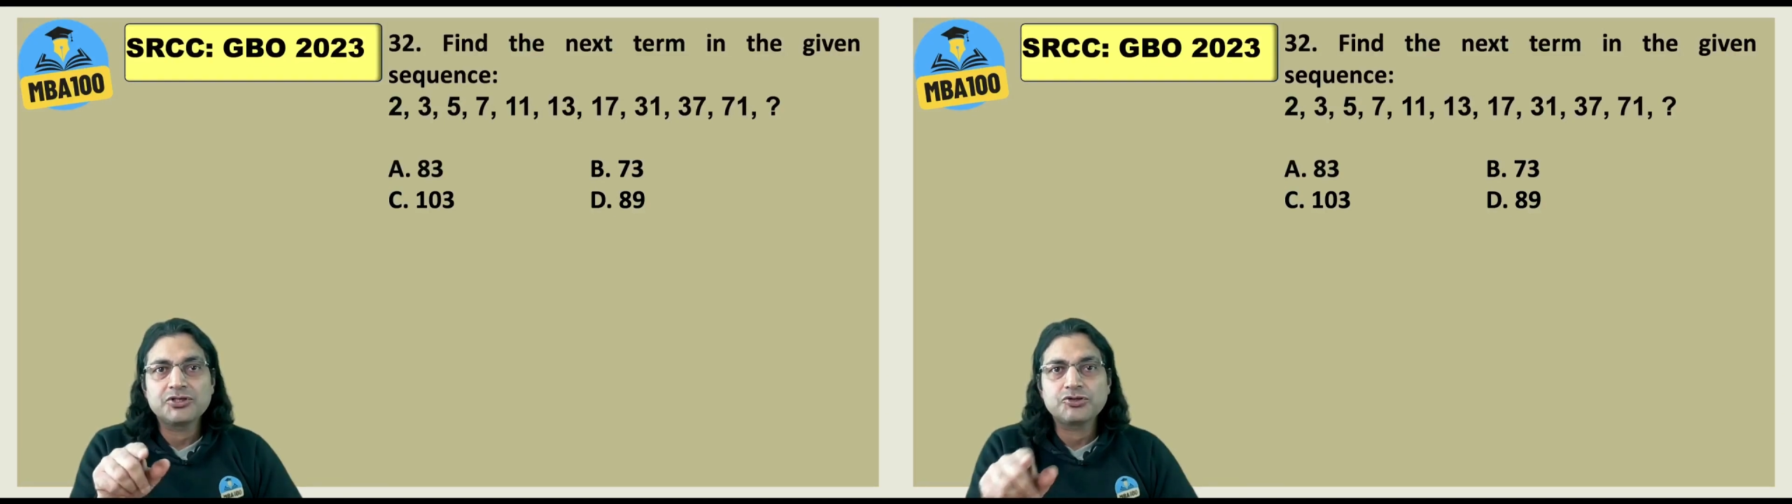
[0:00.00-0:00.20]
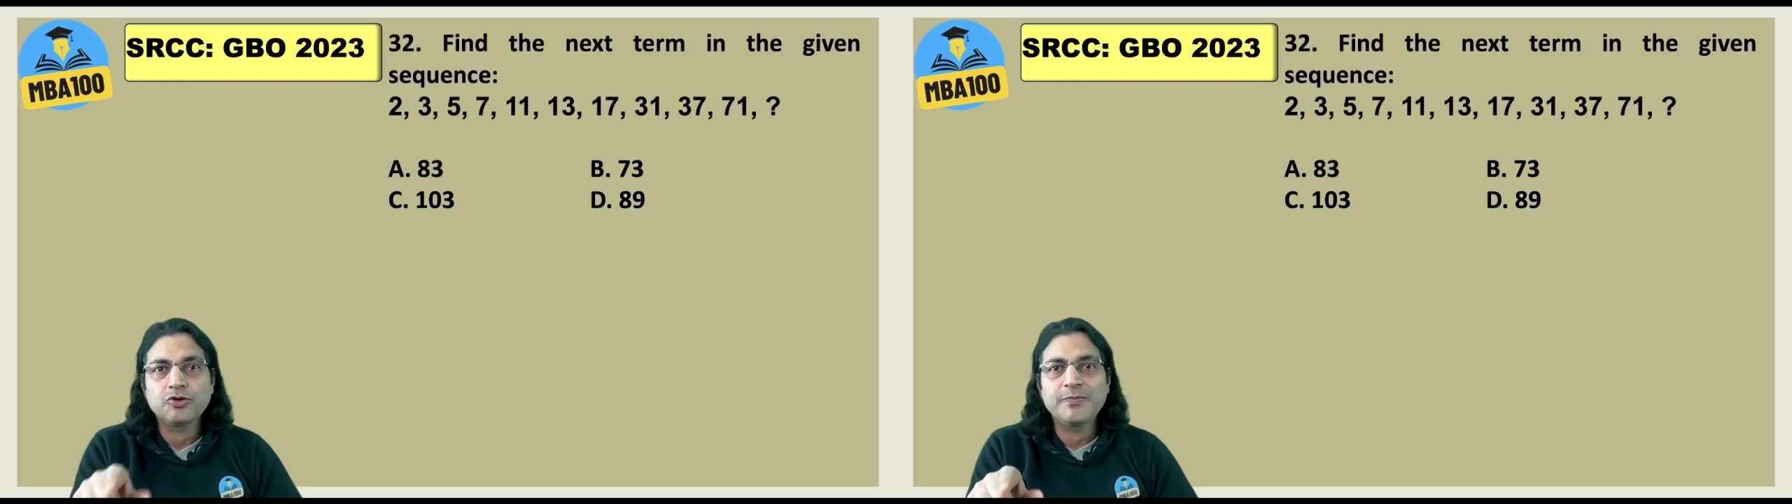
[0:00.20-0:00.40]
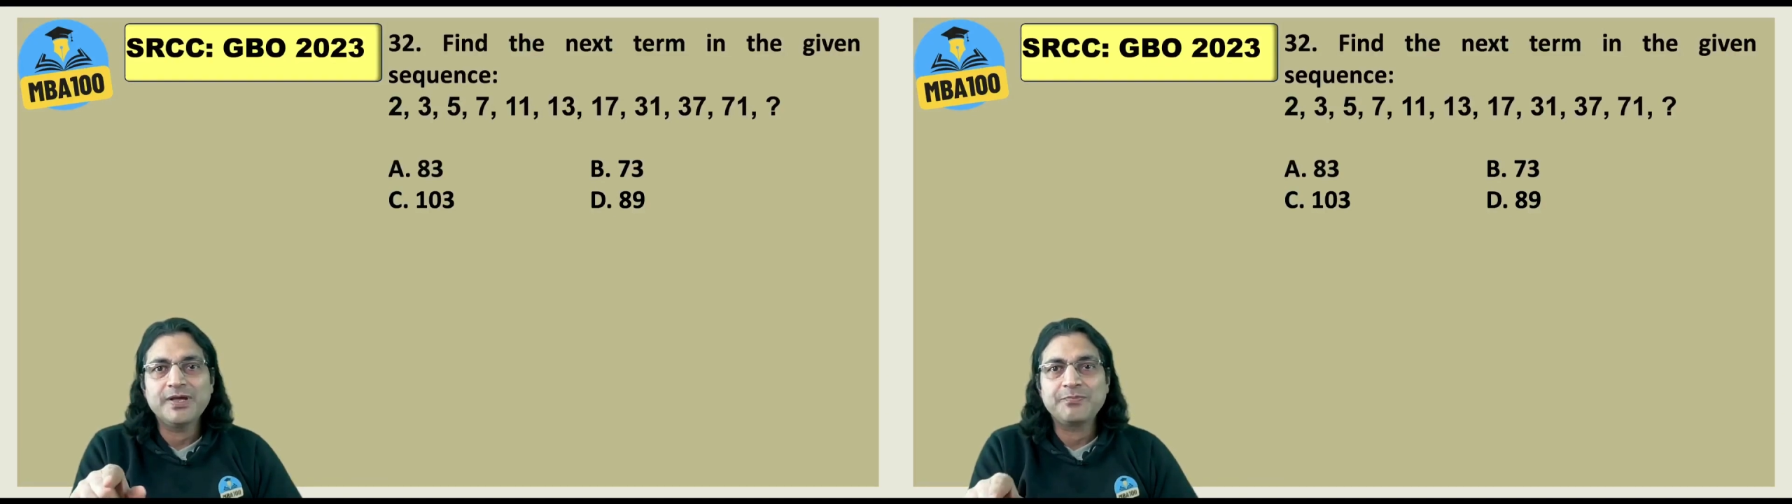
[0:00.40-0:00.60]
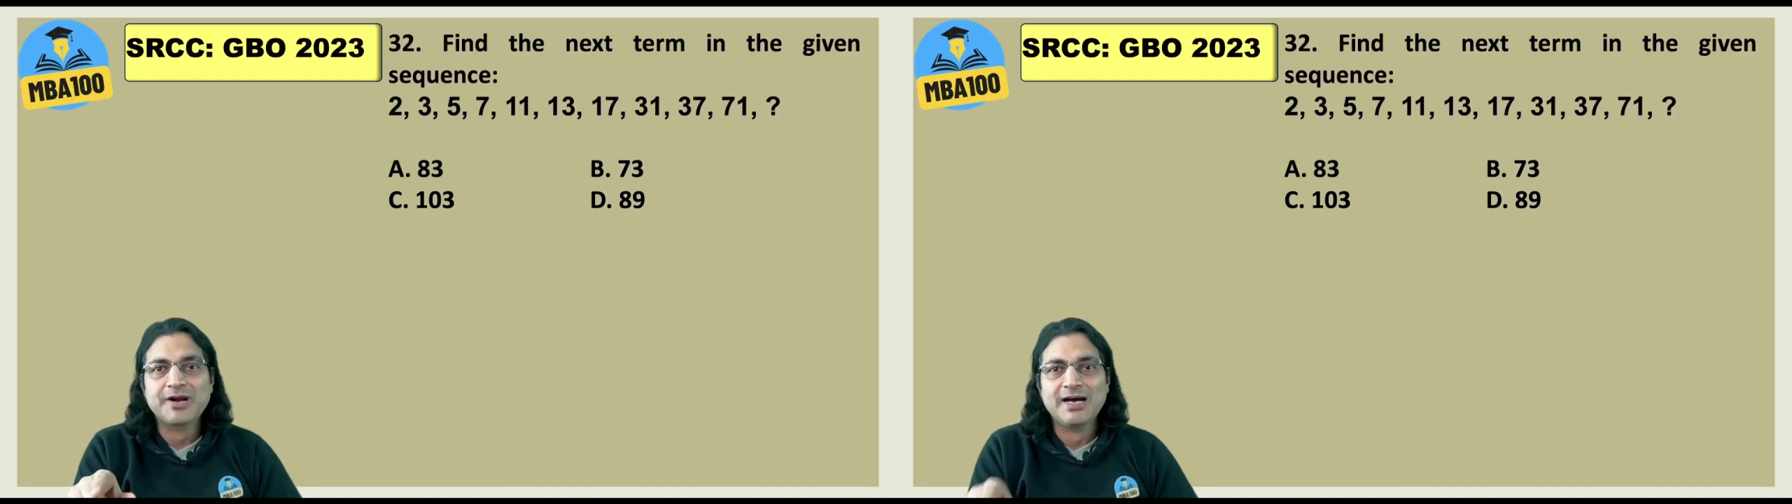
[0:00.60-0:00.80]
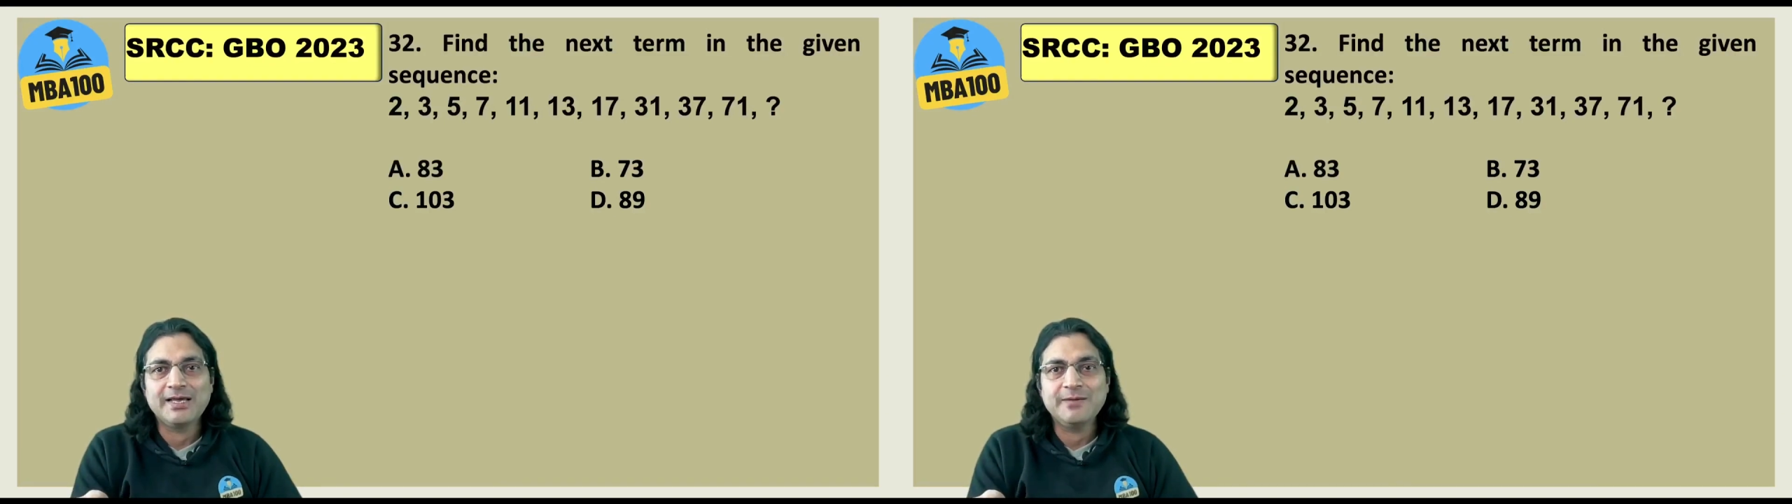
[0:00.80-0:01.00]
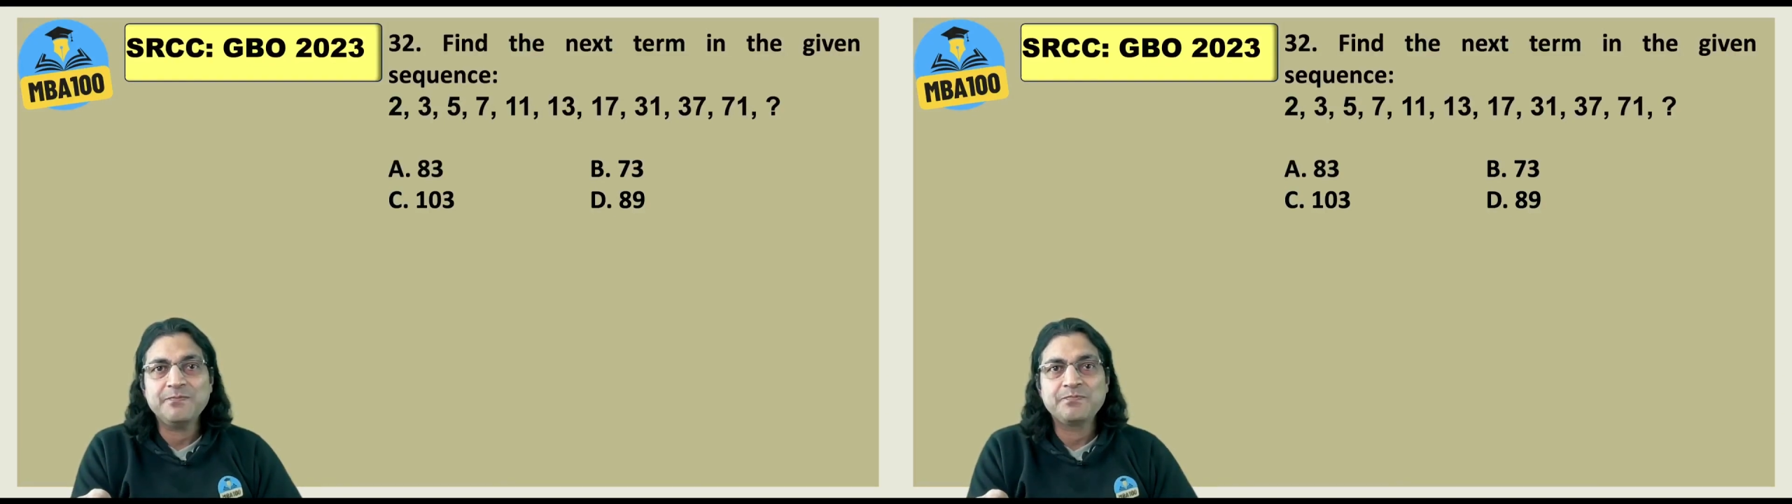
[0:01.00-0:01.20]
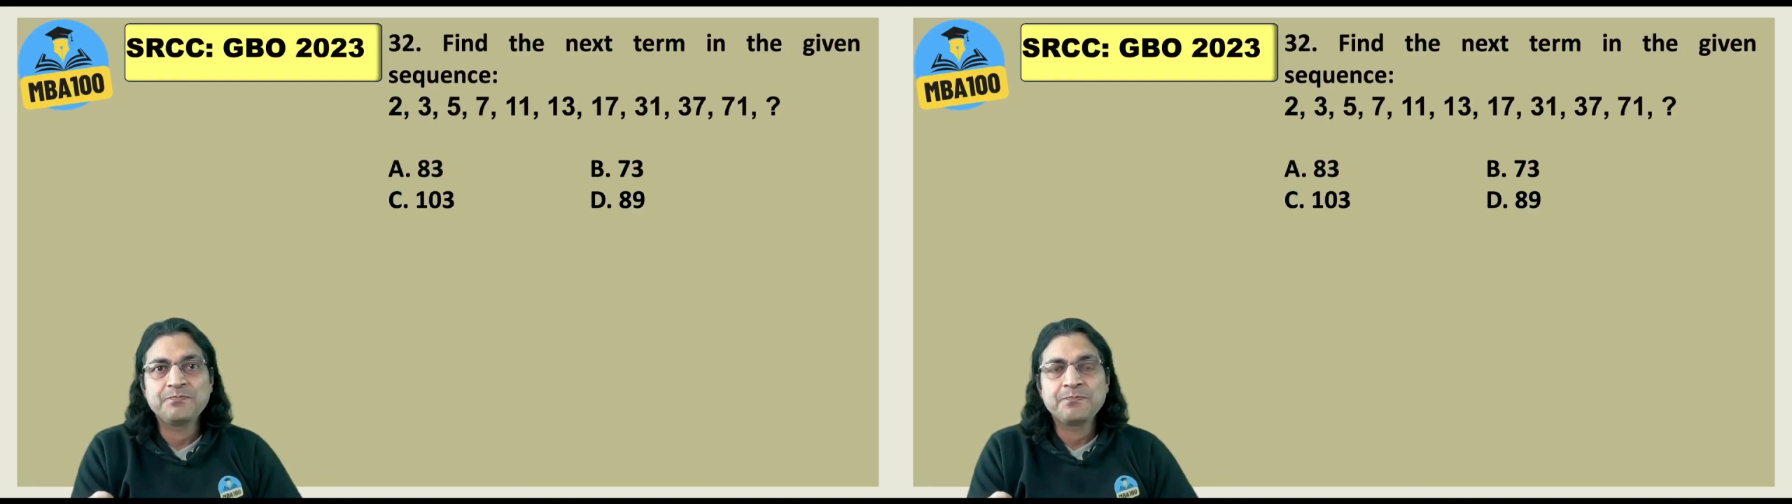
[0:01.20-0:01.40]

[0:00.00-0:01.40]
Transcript: should be prime,